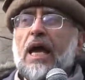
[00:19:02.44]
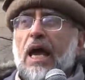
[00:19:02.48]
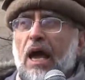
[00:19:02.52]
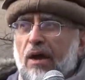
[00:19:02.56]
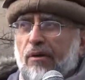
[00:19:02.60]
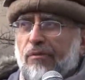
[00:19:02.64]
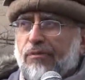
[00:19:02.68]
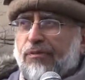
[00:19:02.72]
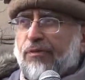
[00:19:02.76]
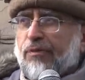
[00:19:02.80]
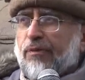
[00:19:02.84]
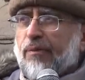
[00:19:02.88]

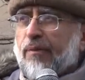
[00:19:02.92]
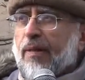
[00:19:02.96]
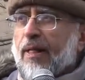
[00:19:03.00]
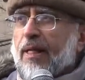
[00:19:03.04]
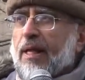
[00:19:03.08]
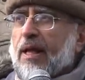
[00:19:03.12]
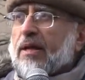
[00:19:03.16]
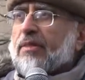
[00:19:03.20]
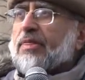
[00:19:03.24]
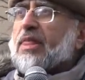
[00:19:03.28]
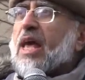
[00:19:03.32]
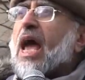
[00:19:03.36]
if
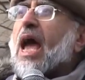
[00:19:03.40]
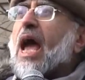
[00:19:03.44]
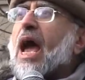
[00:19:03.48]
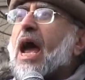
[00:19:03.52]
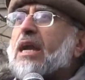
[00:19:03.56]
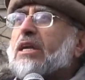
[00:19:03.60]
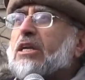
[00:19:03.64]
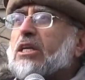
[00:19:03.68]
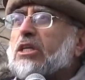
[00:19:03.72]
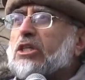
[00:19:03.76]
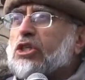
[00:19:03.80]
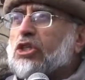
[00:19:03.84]
they
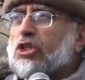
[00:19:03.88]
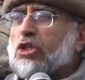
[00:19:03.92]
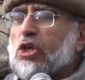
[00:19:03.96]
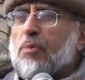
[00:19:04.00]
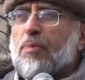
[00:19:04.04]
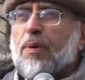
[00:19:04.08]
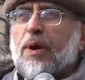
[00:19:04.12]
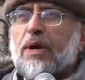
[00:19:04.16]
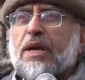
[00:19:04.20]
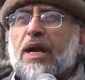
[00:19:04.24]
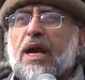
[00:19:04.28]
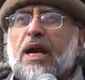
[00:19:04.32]
had
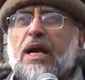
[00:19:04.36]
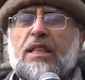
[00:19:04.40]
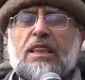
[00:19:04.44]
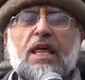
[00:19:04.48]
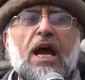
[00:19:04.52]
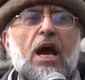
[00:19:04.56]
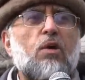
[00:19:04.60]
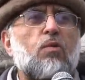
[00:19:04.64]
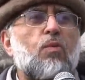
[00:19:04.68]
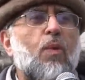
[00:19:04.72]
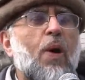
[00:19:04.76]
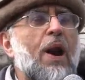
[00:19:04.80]
distributed
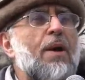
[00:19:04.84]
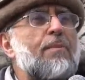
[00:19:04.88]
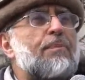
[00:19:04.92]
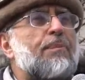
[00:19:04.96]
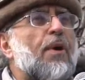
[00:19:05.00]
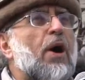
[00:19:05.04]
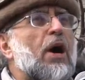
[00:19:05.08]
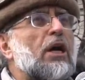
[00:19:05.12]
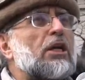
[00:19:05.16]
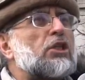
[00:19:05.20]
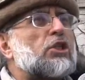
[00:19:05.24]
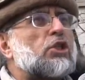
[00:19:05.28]
that
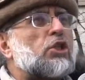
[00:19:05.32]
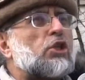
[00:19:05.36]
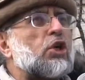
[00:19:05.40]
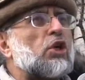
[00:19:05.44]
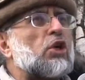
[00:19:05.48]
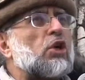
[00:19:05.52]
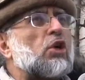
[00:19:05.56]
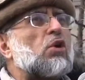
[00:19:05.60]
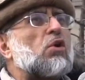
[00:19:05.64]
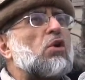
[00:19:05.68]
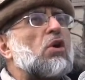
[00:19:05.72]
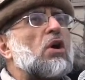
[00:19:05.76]

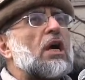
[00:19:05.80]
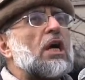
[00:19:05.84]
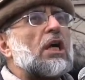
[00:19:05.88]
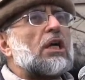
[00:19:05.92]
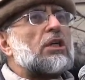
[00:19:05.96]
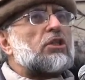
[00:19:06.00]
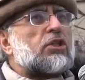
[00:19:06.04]
$1.2